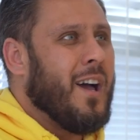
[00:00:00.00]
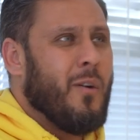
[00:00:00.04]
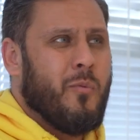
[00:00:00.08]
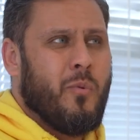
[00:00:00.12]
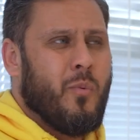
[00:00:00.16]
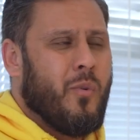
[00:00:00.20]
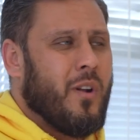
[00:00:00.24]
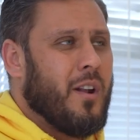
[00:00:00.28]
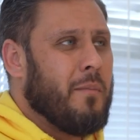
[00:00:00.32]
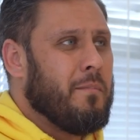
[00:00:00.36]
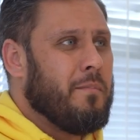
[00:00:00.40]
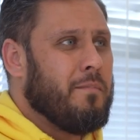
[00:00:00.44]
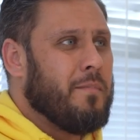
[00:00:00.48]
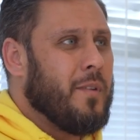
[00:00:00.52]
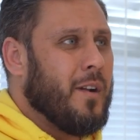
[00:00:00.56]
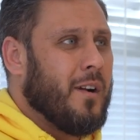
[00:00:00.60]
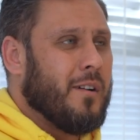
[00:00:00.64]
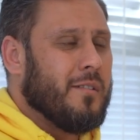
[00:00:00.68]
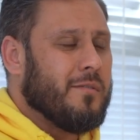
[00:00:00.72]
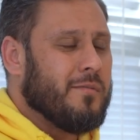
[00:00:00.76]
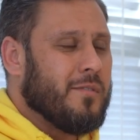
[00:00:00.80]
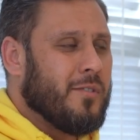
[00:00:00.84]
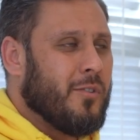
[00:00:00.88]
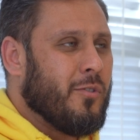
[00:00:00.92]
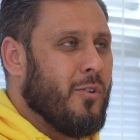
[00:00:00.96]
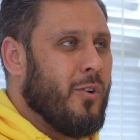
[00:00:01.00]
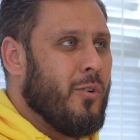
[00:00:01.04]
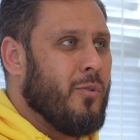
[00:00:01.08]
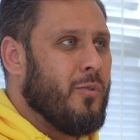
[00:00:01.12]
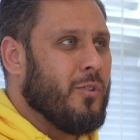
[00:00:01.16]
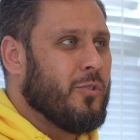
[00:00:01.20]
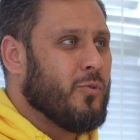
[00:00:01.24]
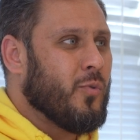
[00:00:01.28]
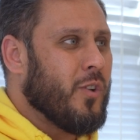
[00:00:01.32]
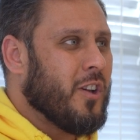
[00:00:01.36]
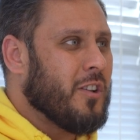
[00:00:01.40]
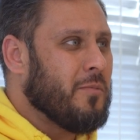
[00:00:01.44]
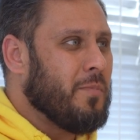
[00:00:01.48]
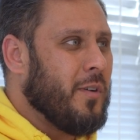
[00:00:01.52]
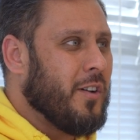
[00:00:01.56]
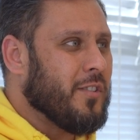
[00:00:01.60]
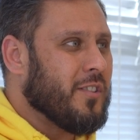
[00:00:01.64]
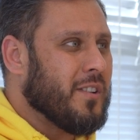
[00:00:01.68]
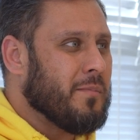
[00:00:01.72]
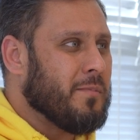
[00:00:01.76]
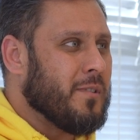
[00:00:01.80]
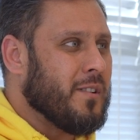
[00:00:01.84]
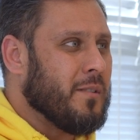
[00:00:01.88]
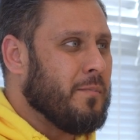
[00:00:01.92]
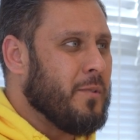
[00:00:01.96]
We want to grow as quick as
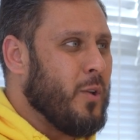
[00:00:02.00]
possible,